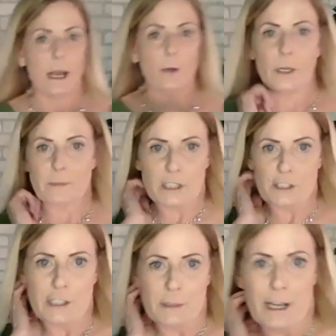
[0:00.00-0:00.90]
not what I'm
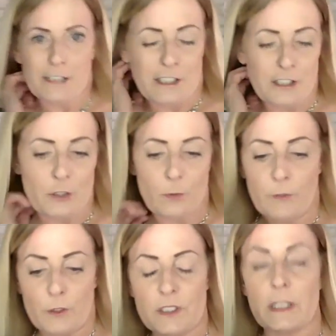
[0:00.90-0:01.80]
teaching. I'm not teaching a
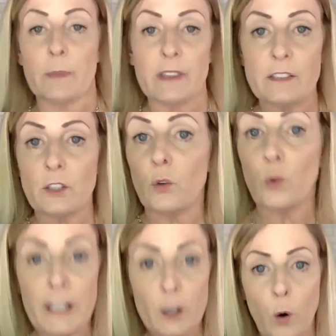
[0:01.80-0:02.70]
reverse C, but that's a
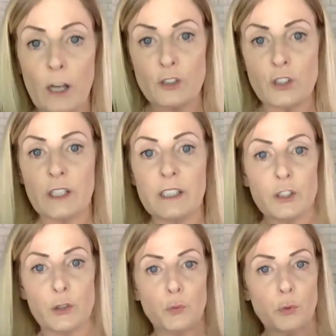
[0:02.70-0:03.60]
great question
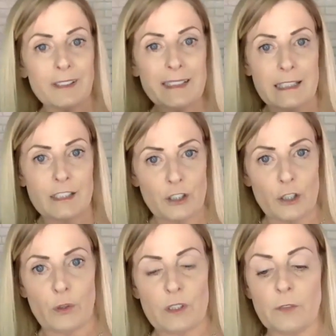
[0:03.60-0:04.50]
and you really need to
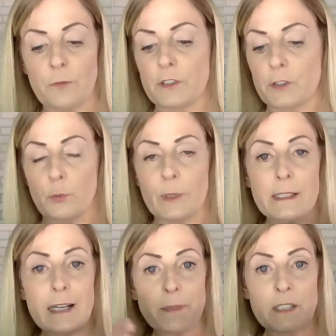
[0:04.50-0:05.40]
know the difference. The
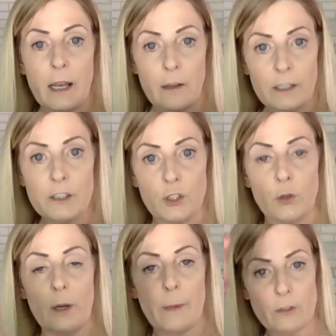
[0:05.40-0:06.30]
reason I'm telling
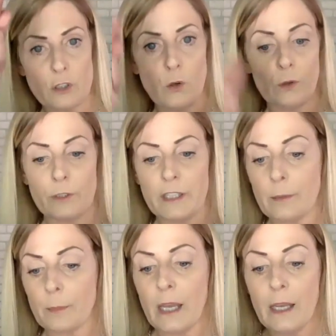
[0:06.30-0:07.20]
you about shoulder and
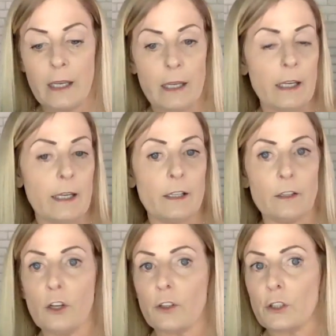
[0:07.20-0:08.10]
hip,
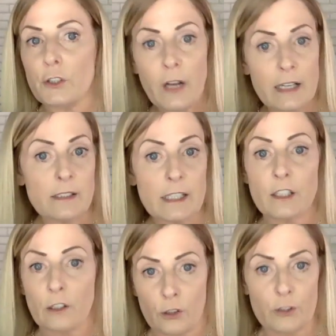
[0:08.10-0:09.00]
look, you guys
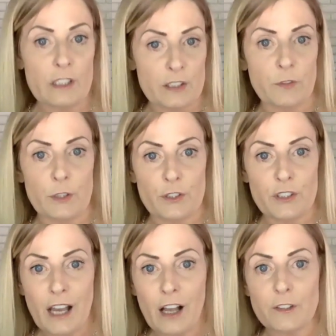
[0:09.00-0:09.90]
need to learn this for
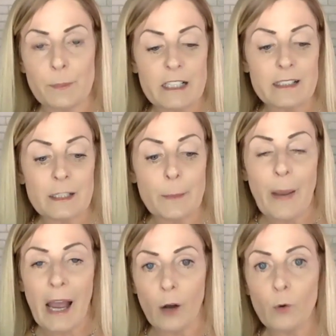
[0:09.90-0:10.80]
yourselves because it
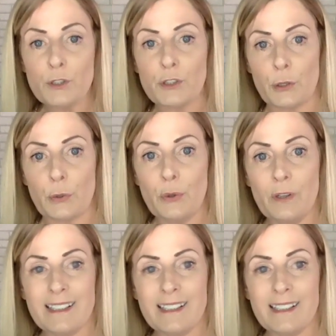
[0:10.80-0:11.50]
empowers you